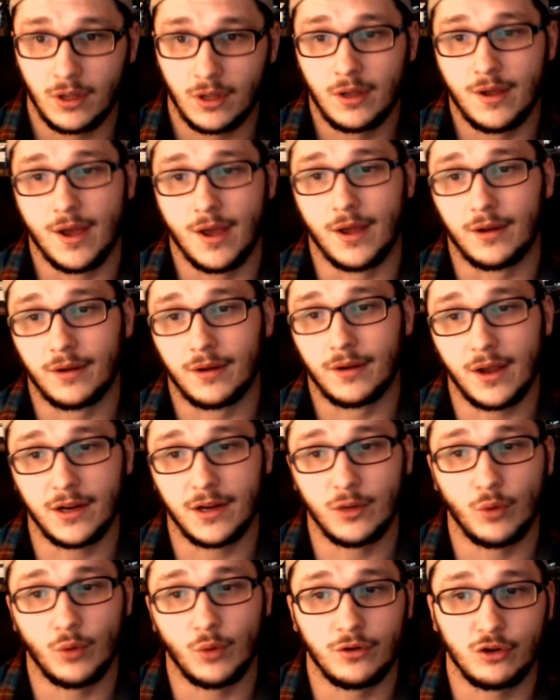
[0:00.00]
And
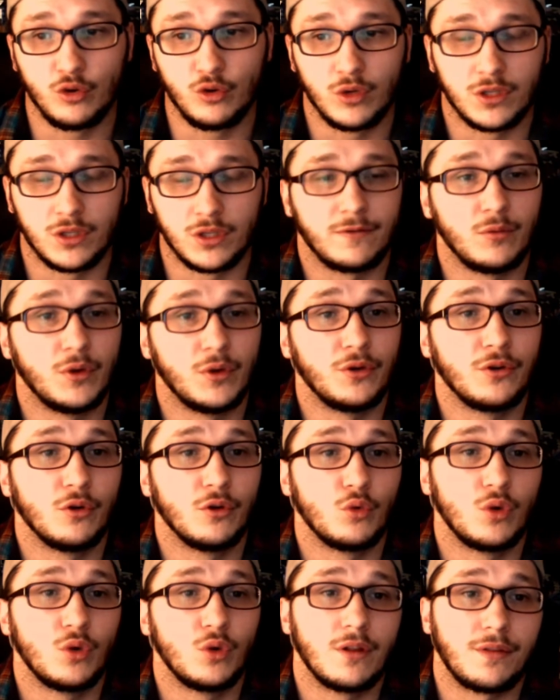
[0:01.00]
anyone who is familiar
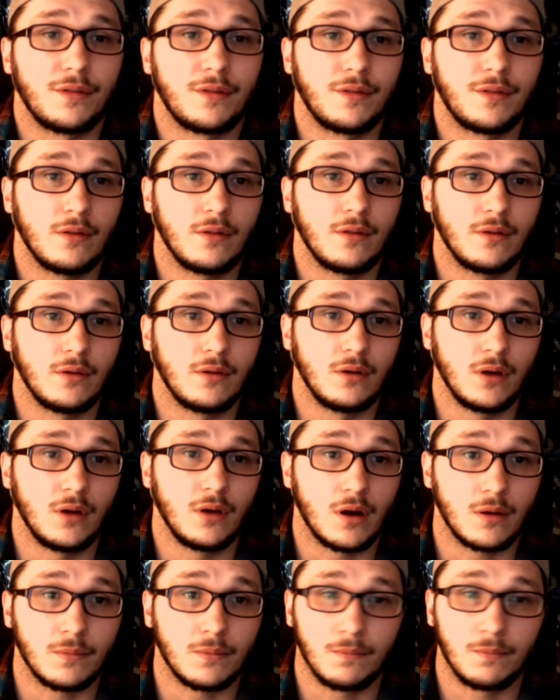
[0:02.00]
with
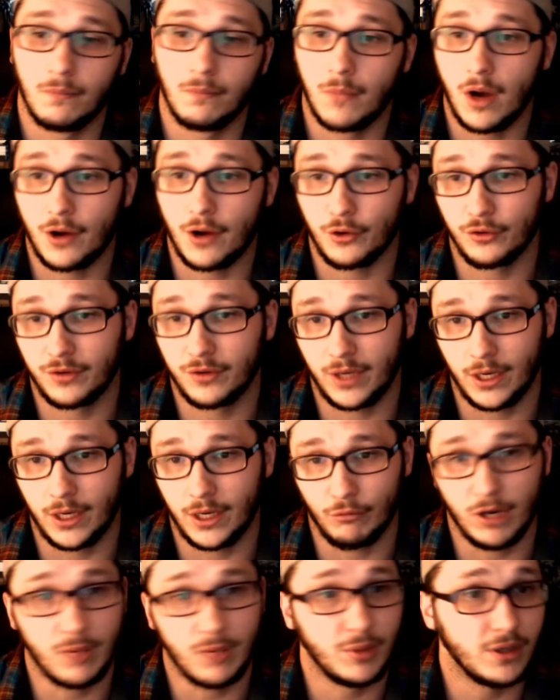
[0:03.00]
modern-day
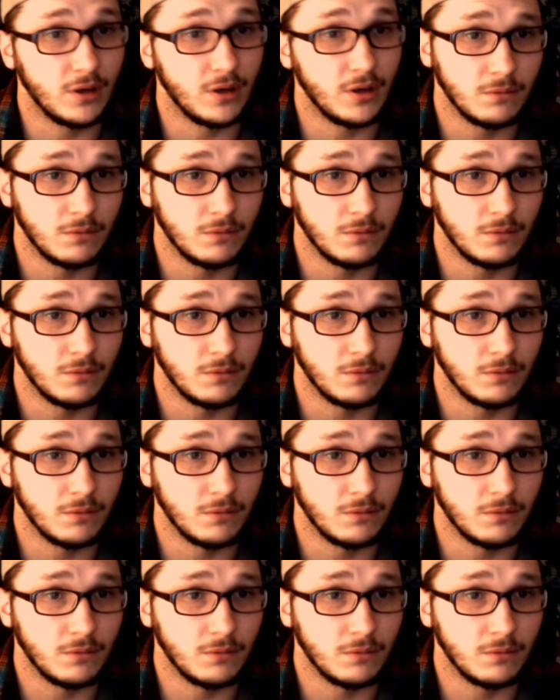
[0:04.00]
Arabia